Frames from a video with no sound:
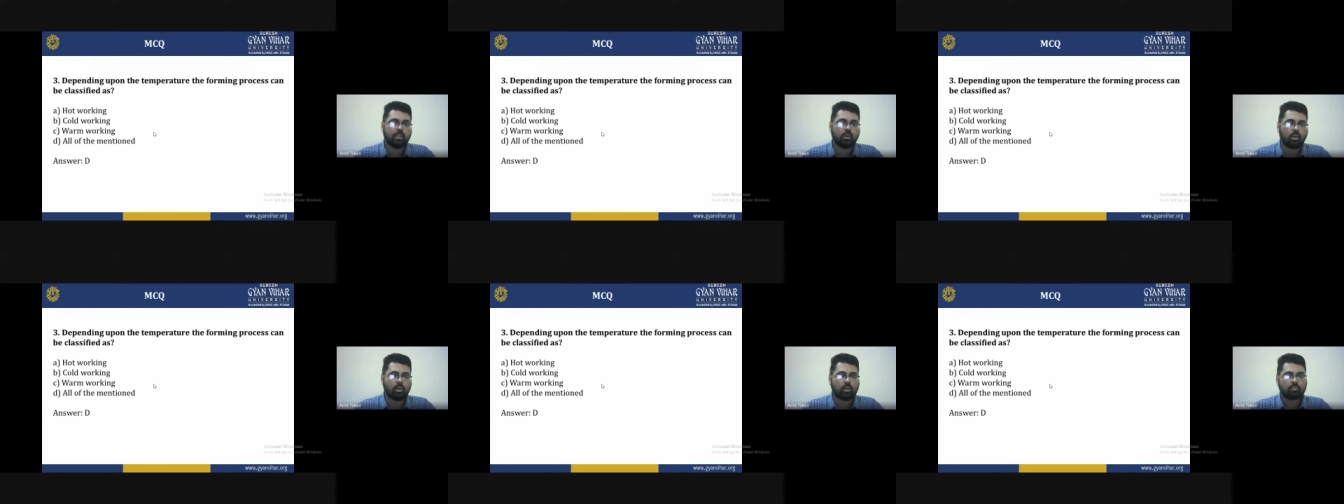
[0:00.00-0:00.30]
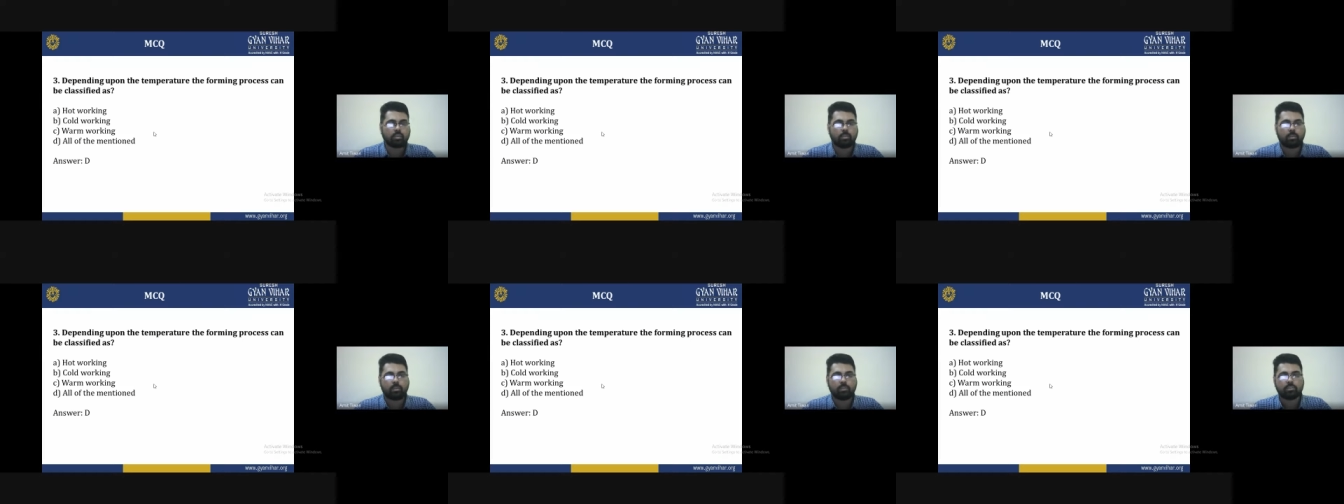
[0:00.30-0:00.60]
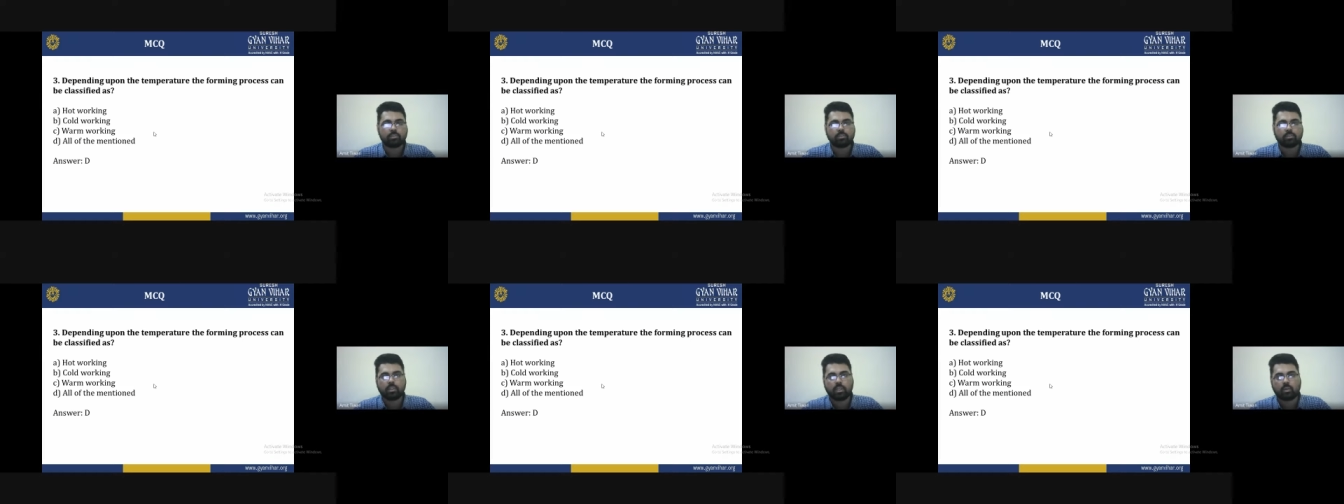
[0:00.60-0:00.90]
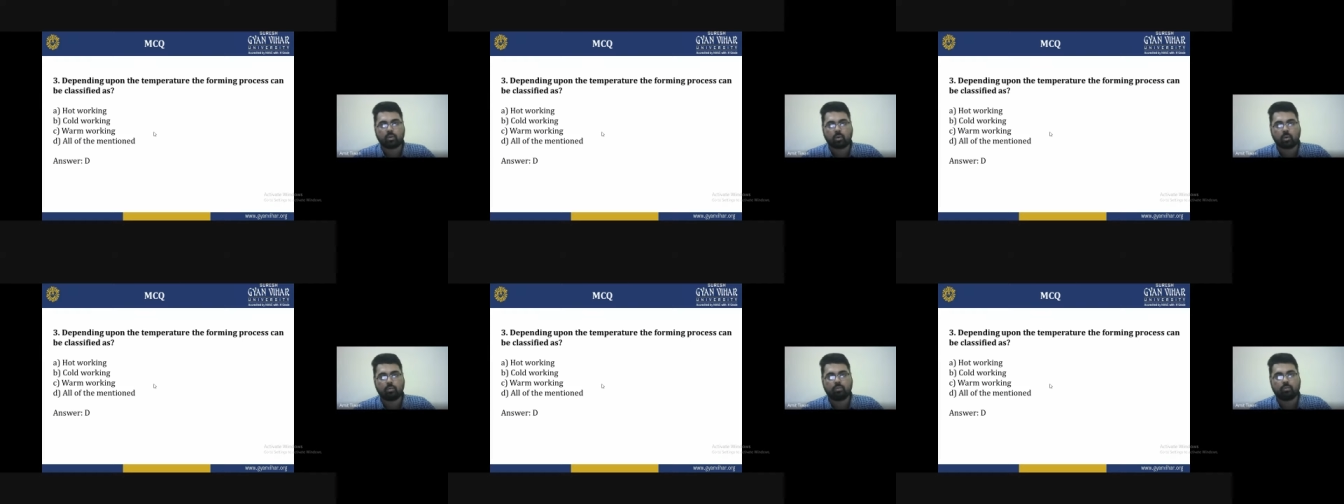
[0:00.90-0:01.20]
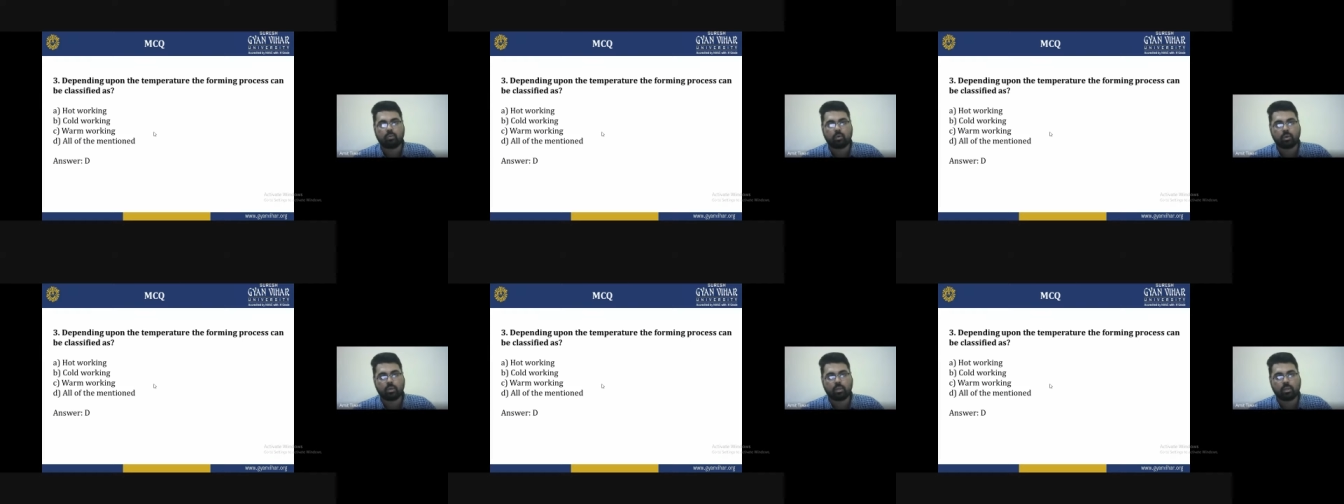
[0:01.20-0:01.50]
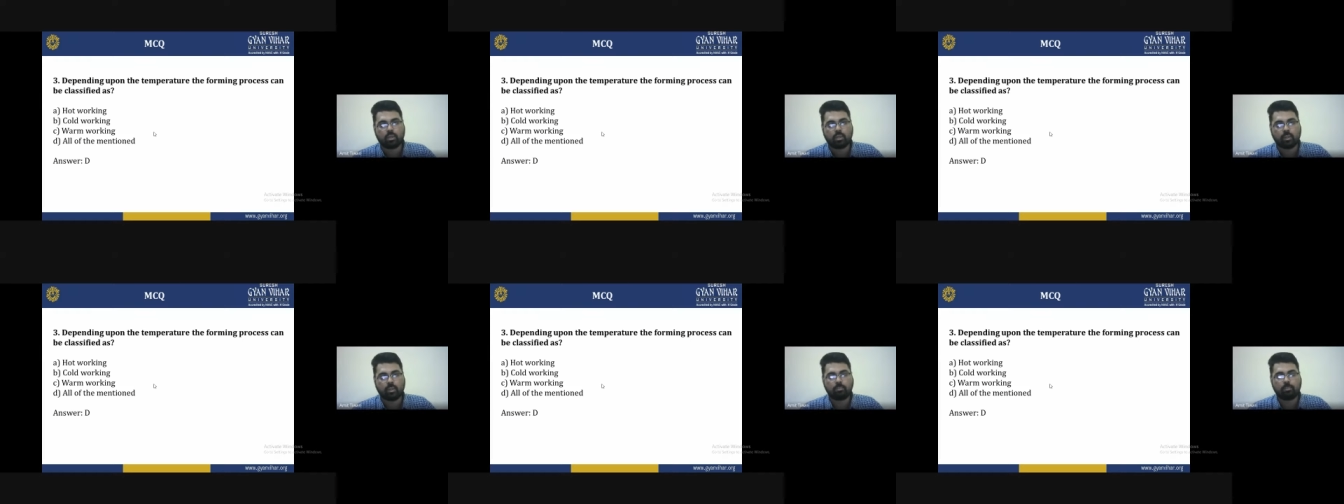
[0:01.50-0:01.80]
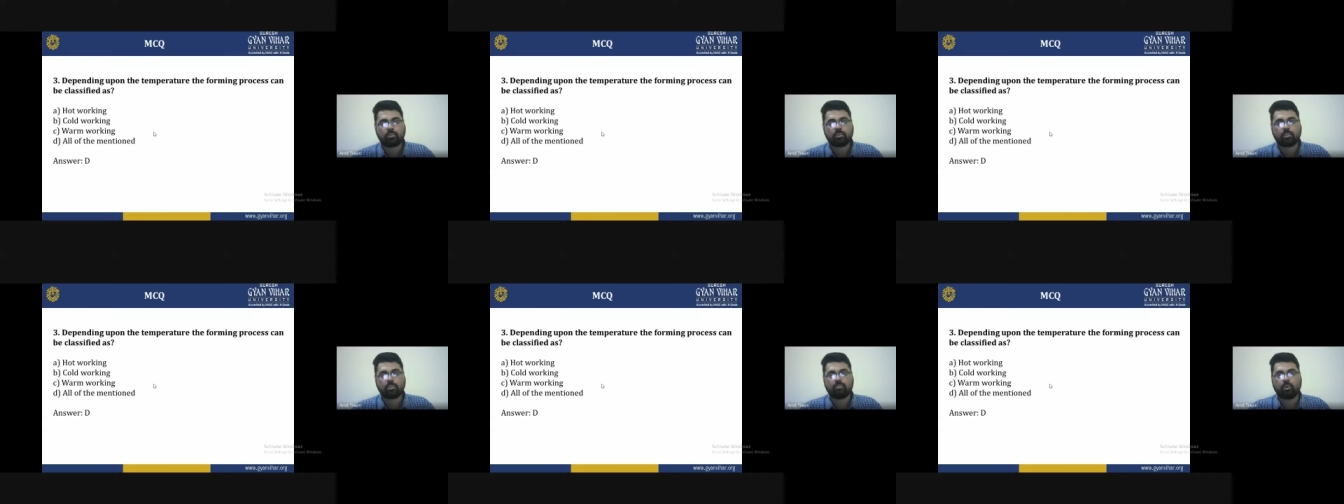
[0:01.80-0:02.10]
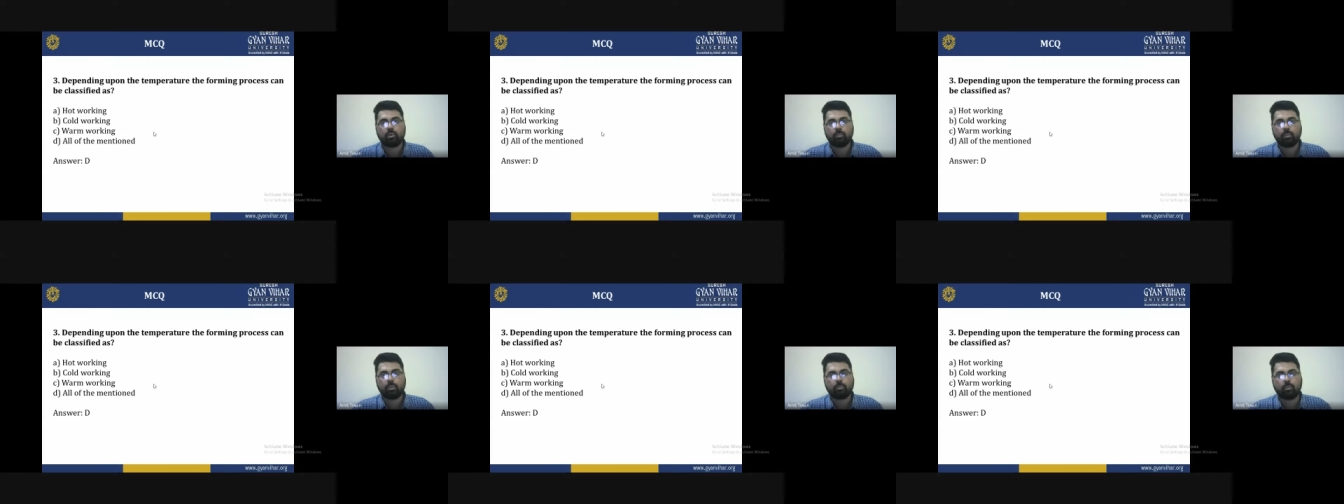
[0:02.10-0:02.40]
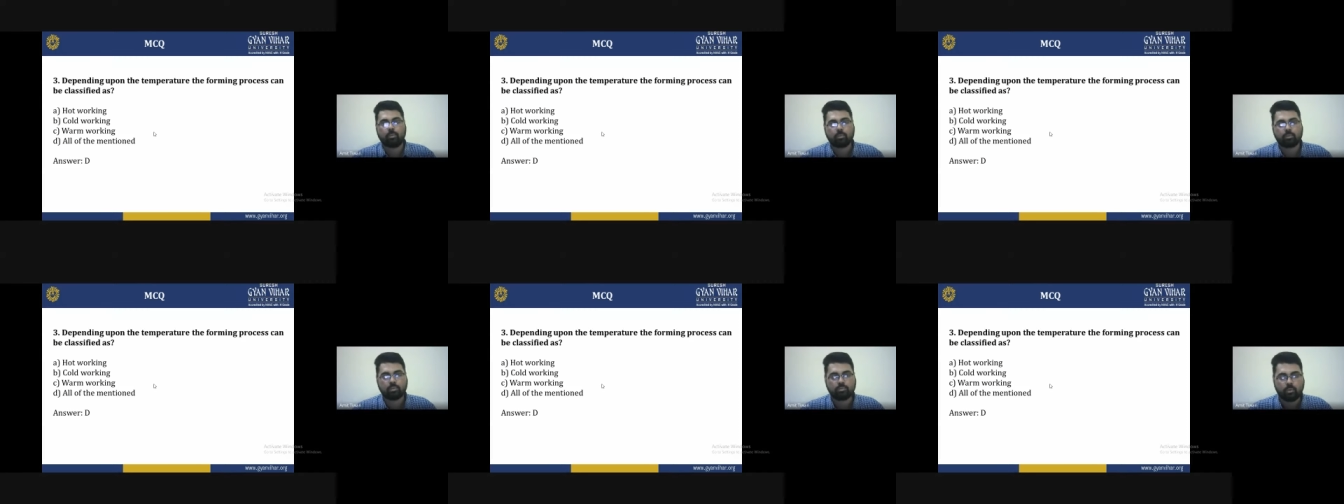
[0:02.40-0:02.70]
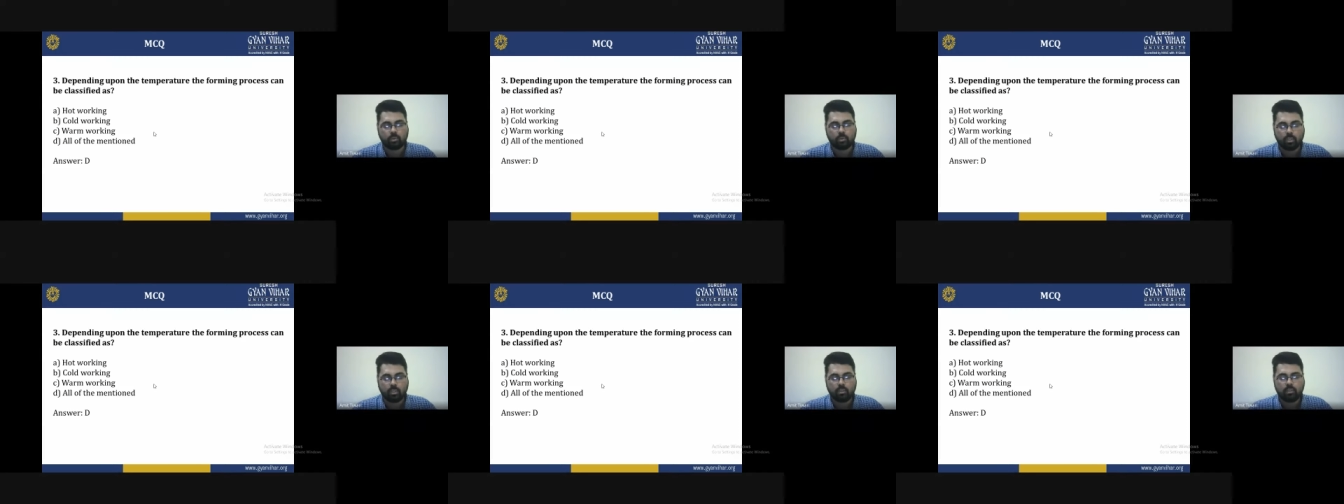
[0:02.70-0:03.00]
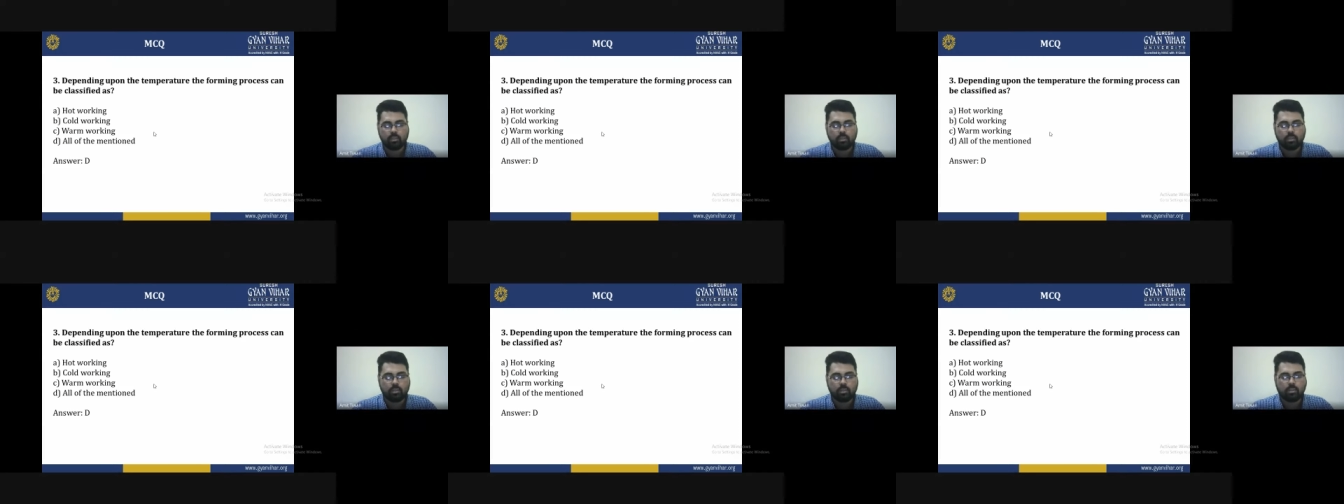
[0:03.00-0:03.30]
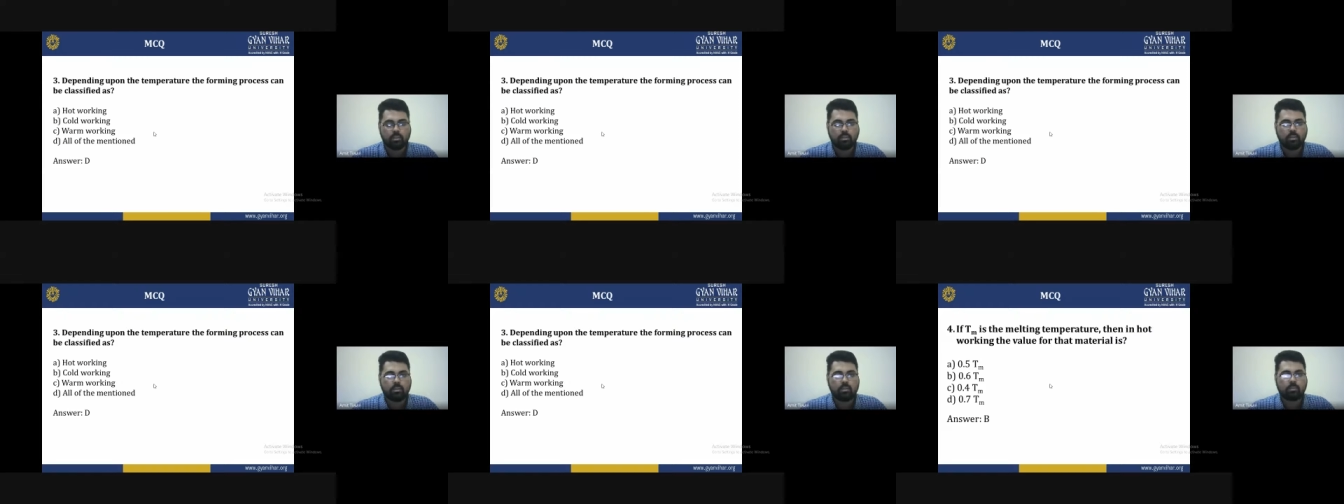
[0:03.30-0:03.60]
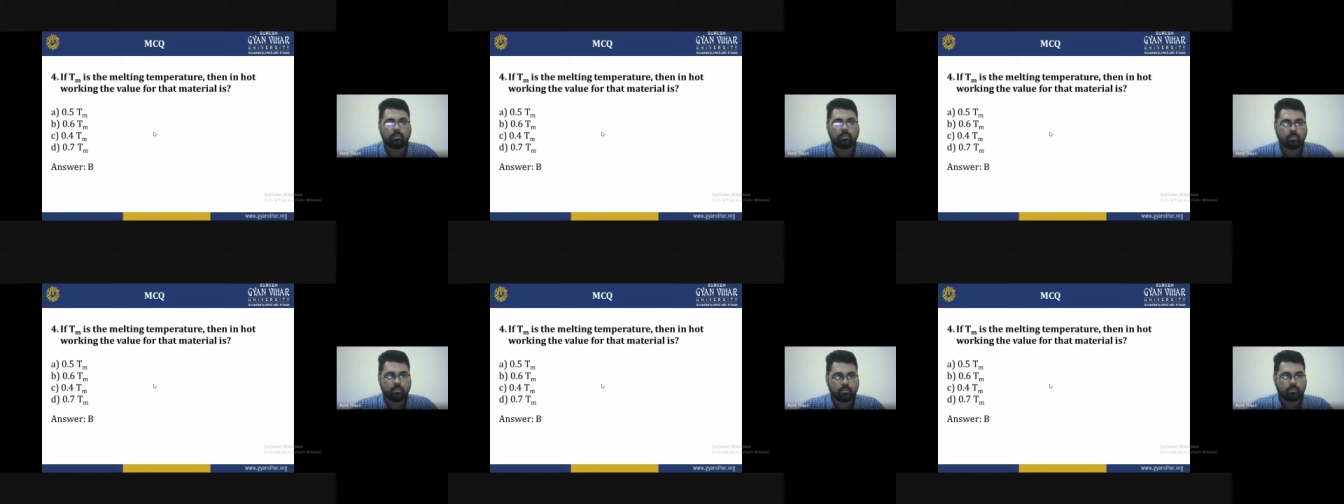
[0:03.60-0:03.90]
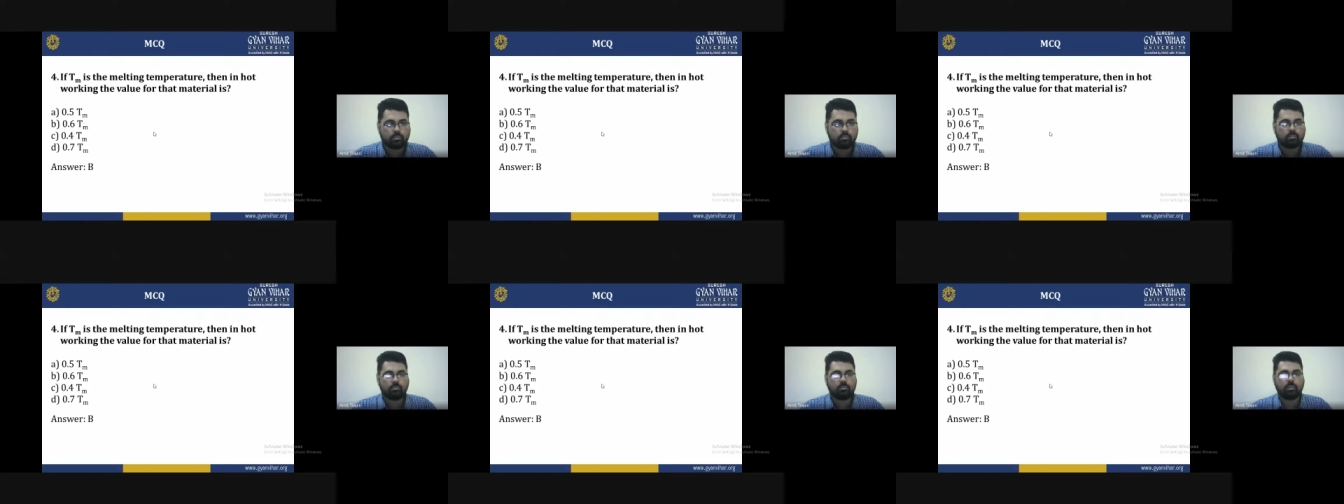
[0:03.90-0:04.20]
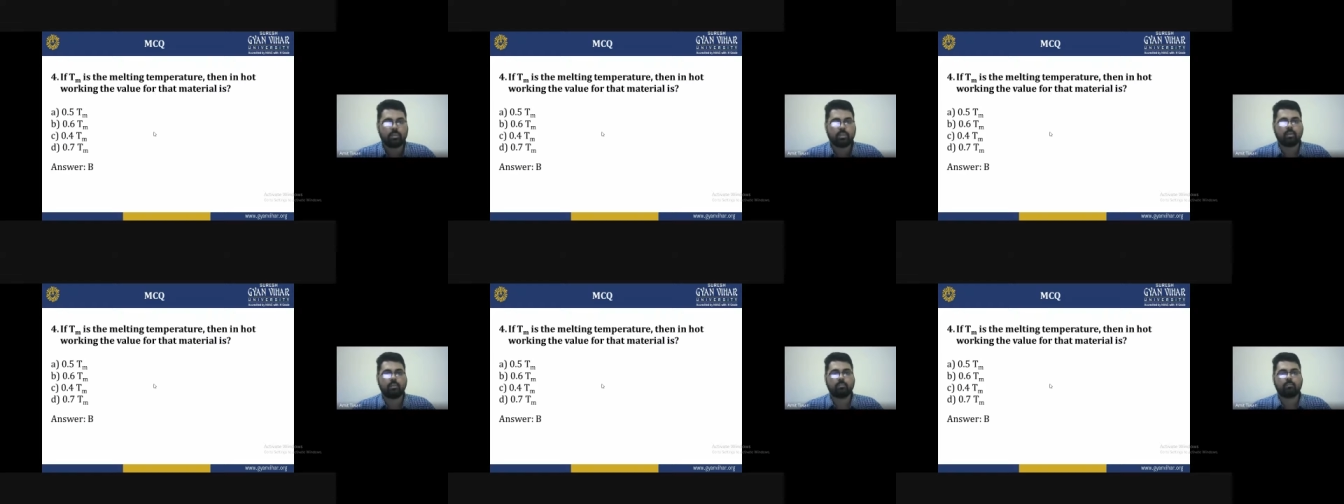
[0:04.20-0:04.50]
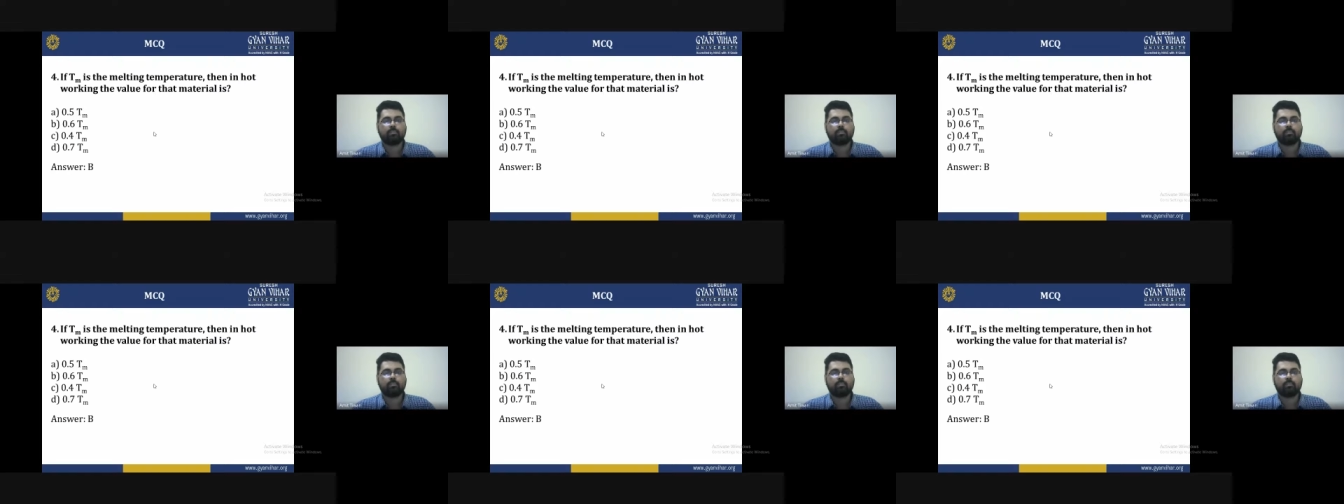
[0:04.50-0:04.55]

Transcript: All of the mentions are true for the temperature forming process for the metal.